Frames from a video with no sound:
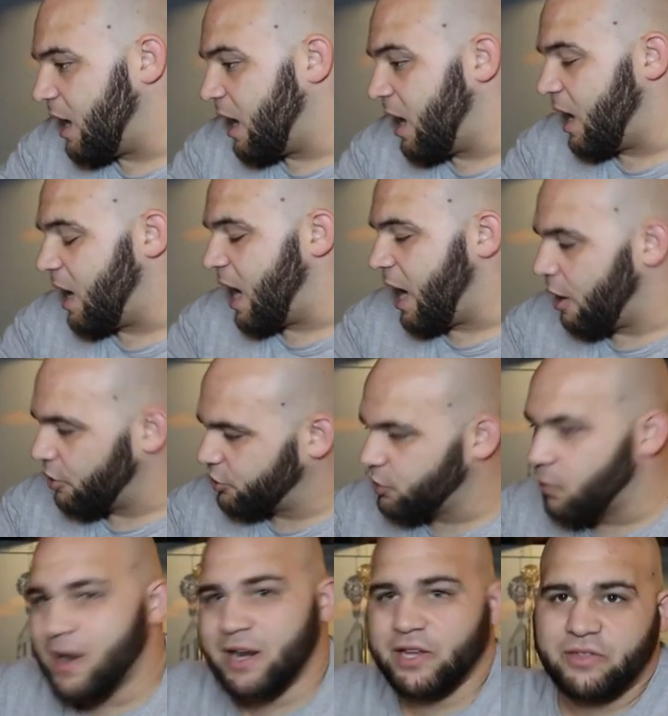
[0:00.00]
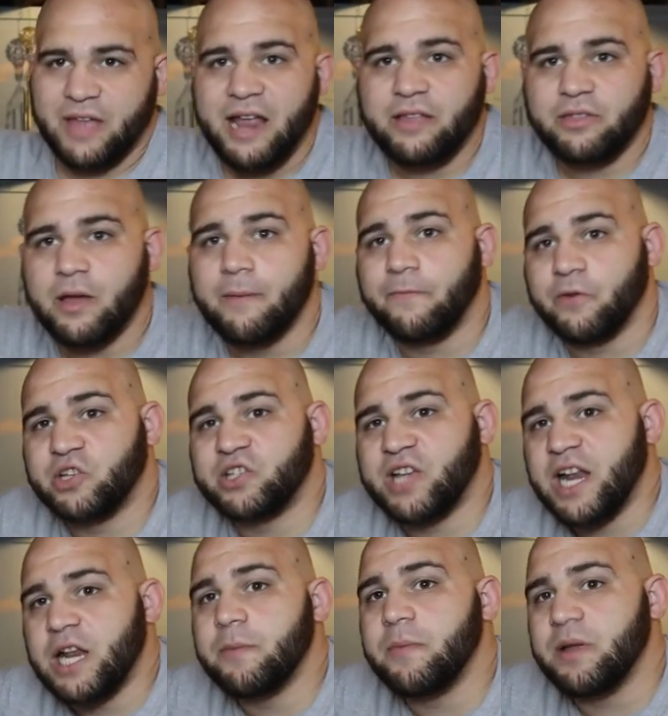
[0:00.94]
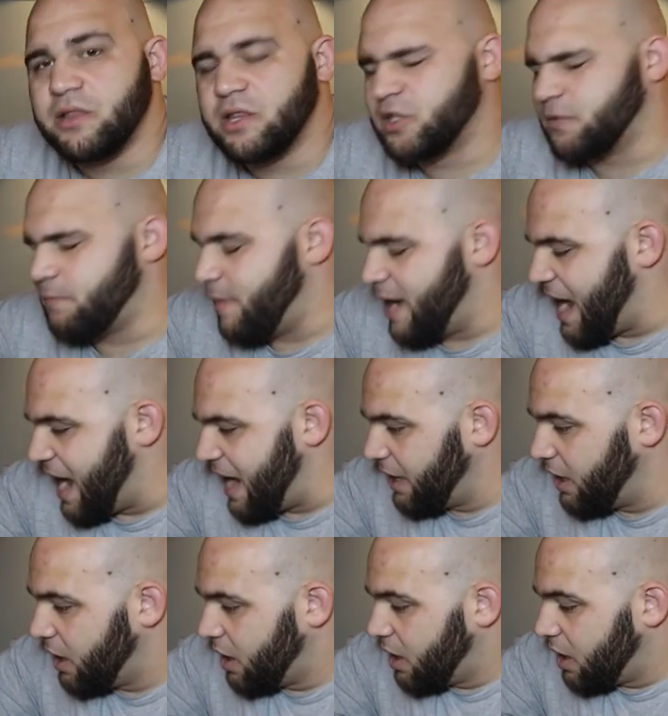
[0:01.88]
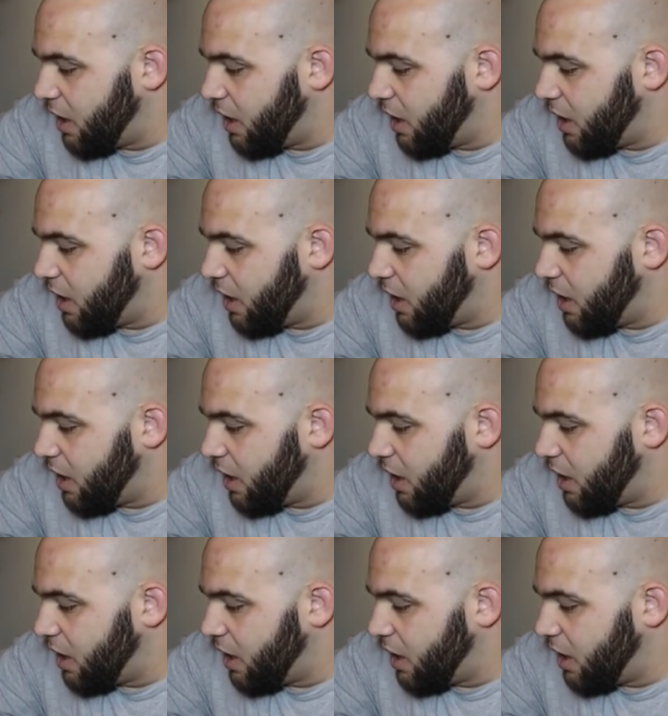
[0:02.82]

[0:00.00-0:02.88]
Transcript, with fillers: Uh, I also want to thank them for sending me this bag.